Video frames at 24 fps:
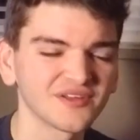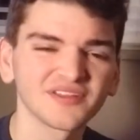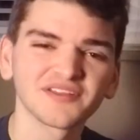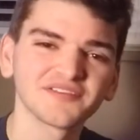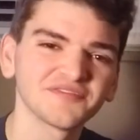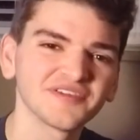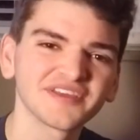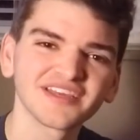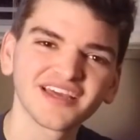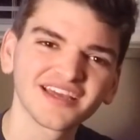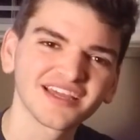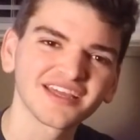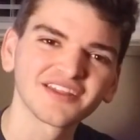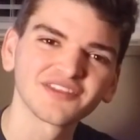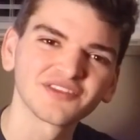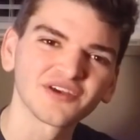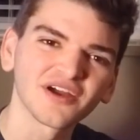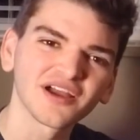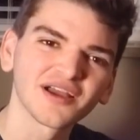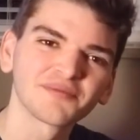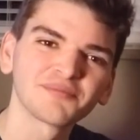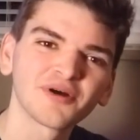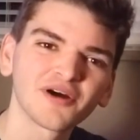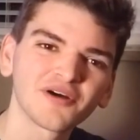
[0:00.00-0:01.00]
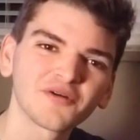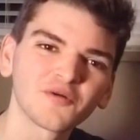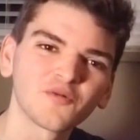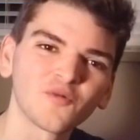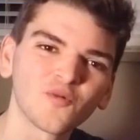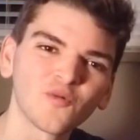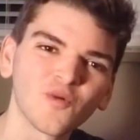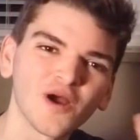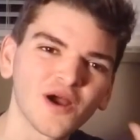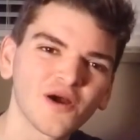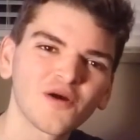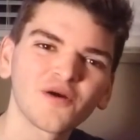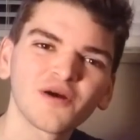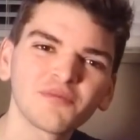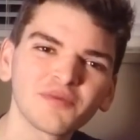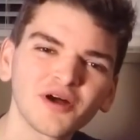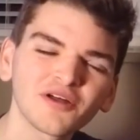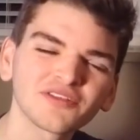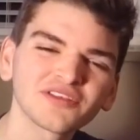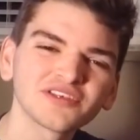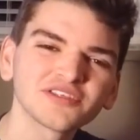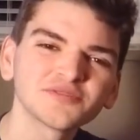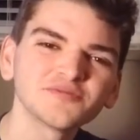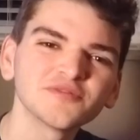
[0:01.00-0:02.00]
only thing I can talk about well
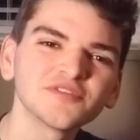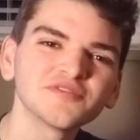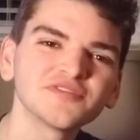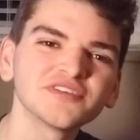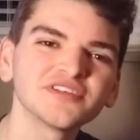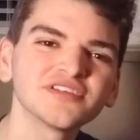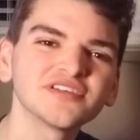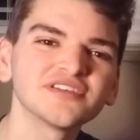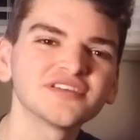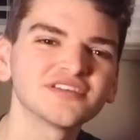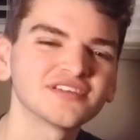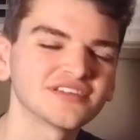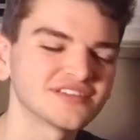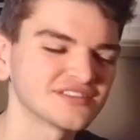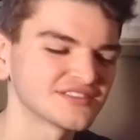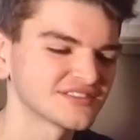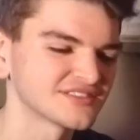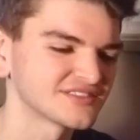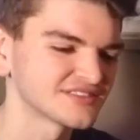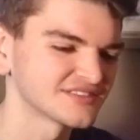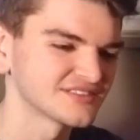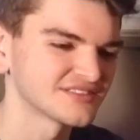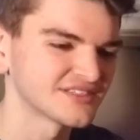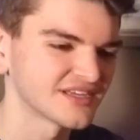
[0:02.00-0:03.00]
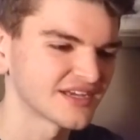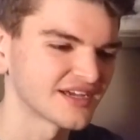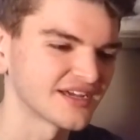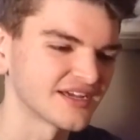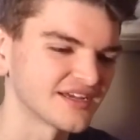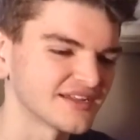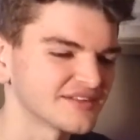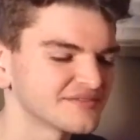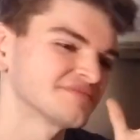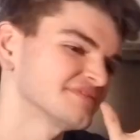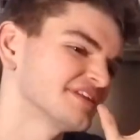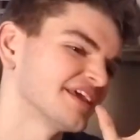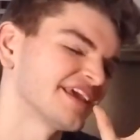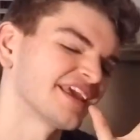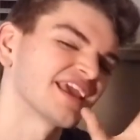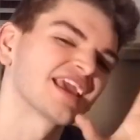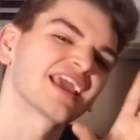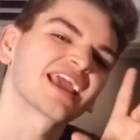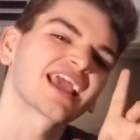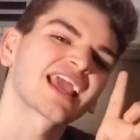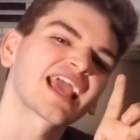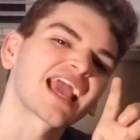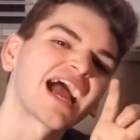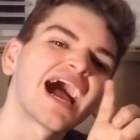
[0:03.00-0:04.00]
about this movie is that
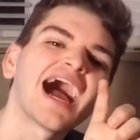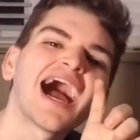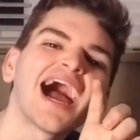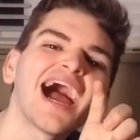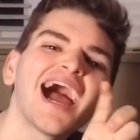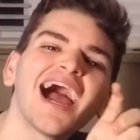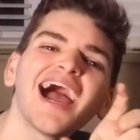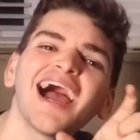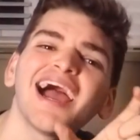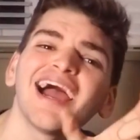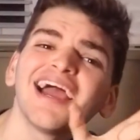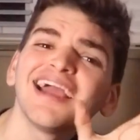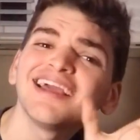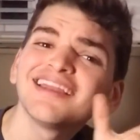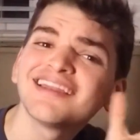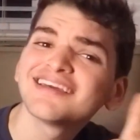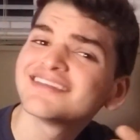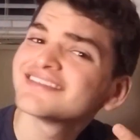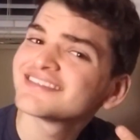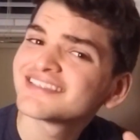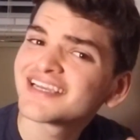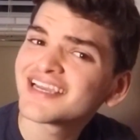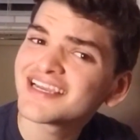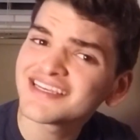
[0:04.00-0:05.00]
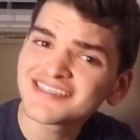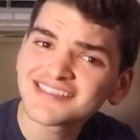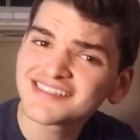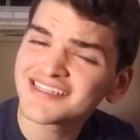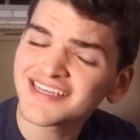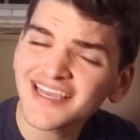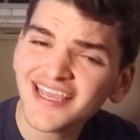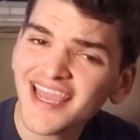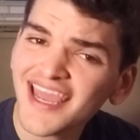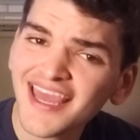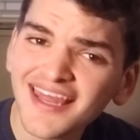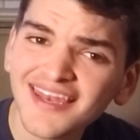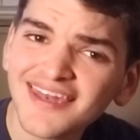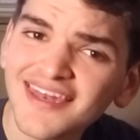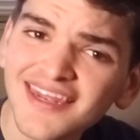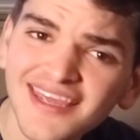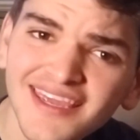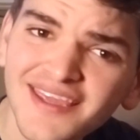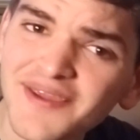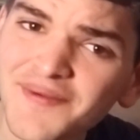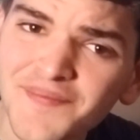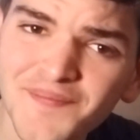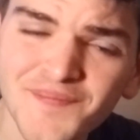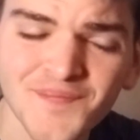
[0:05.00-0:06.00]
they kind of changed the
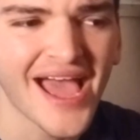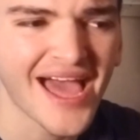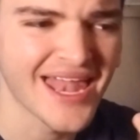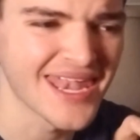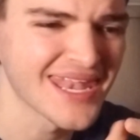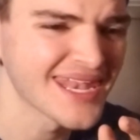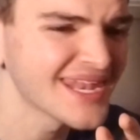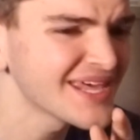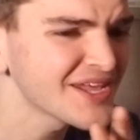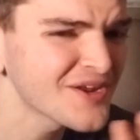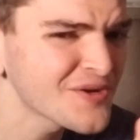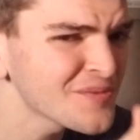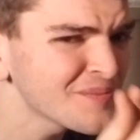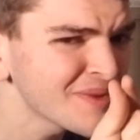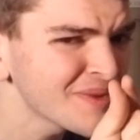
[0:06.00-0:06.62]
ending a little